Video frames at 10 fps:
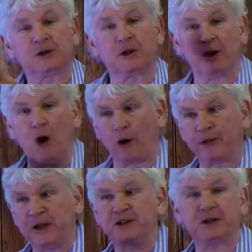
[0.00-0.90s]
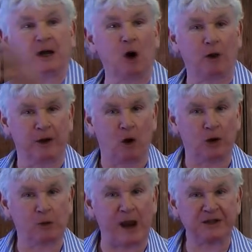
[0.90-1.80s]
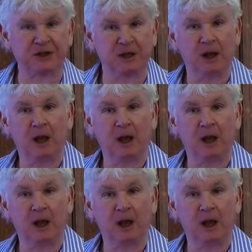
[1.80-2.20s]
to the northeast, not the northwest,